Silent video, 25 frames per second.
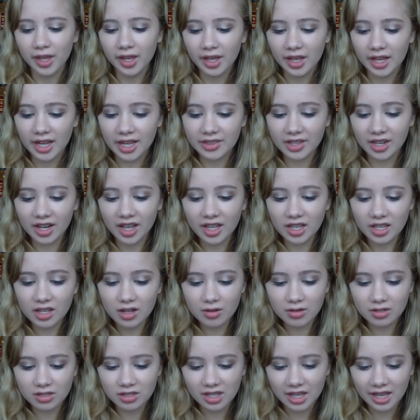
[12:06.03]
And then I
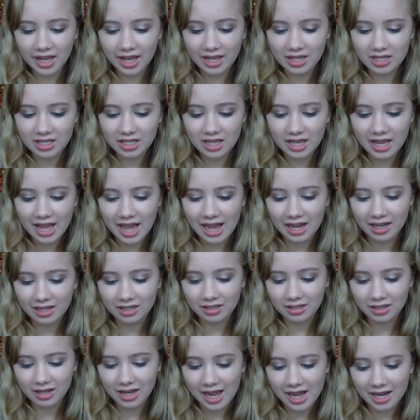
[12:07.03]
use the
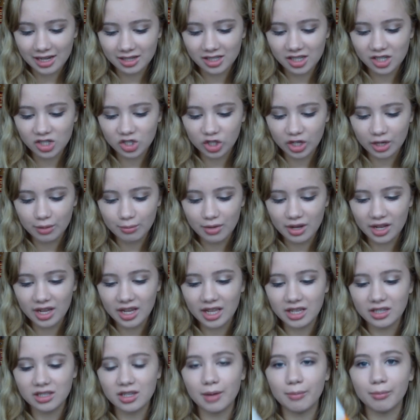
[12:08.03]
anti-acne treatment
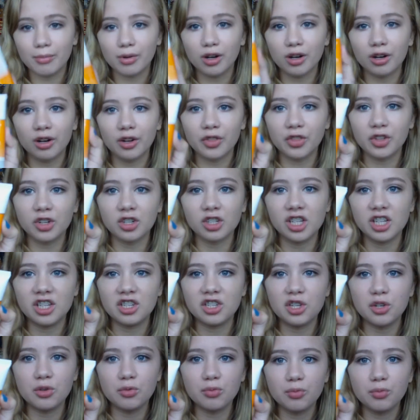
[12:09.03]
in number 32.